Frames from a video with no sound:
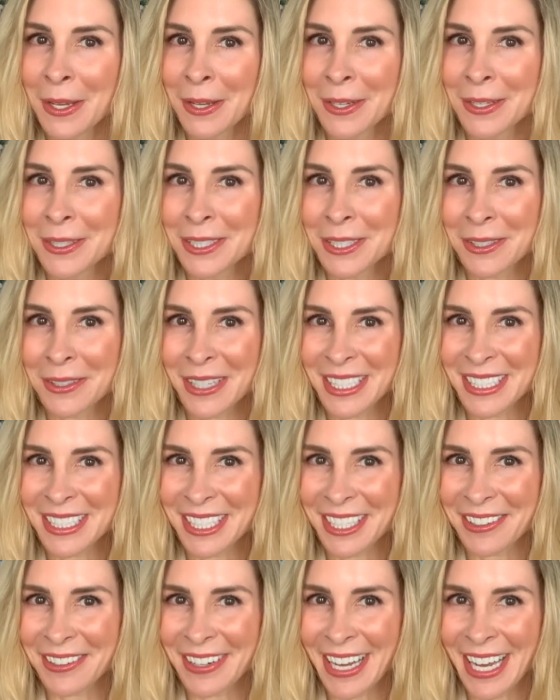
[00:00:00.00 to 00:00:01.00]
So let's
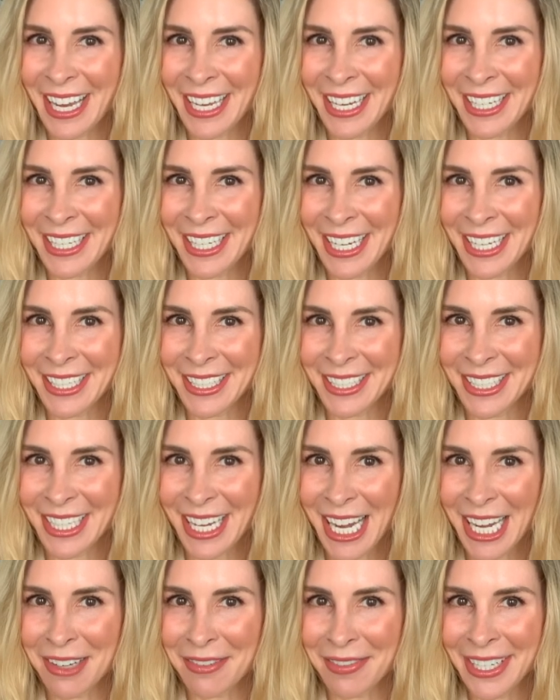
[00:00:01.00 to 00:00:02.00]
go ahead and
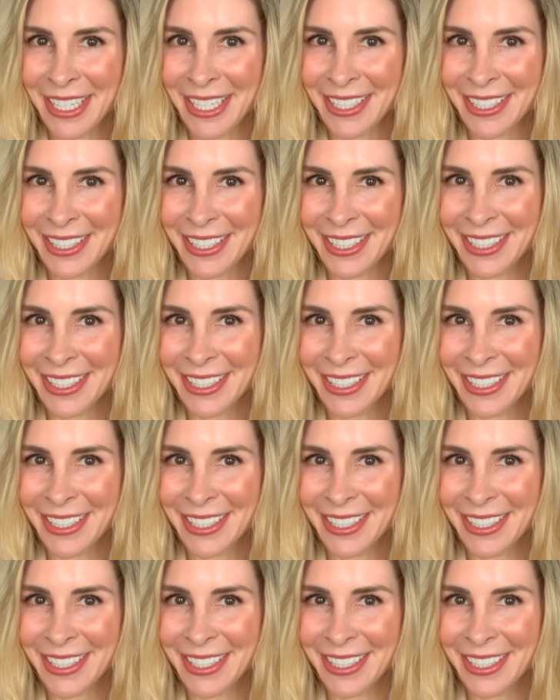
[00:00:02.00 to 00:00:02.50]
dive in.